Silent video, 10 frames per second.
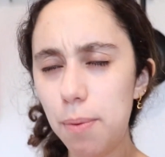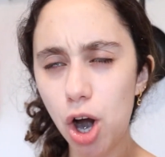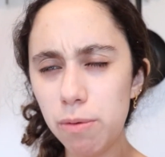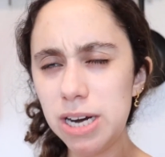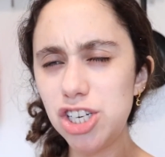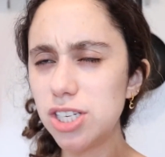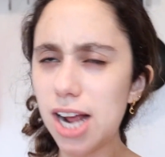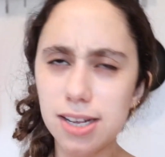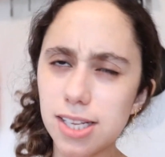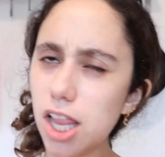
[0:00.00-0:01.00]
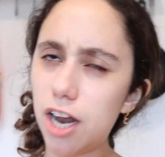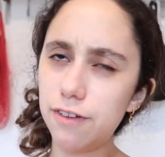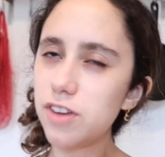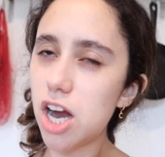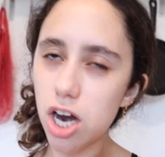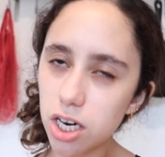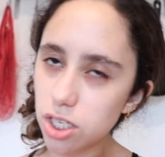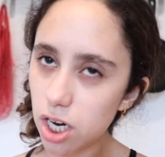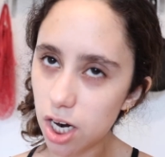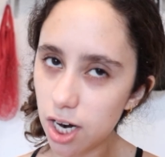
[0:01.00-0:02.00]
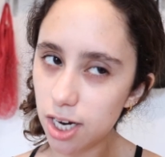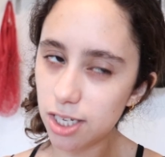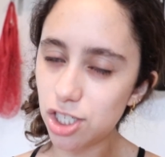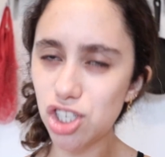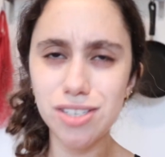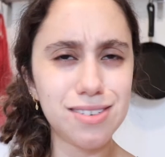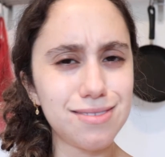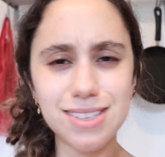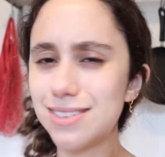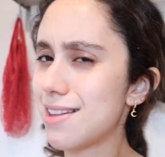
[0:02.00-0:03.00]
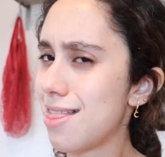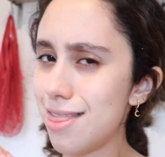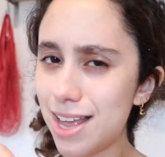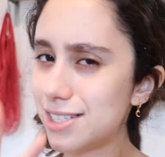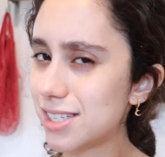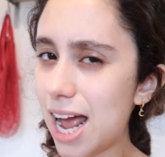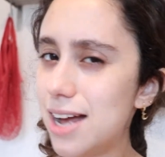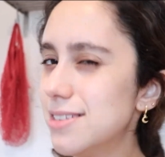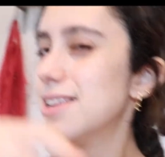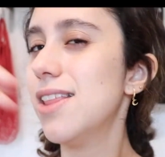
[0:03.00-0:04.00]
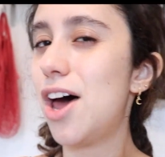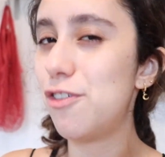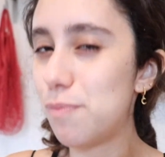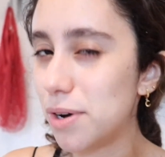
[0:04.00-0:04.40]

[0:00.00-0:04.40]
apartment just has a lot of character. It has a lot of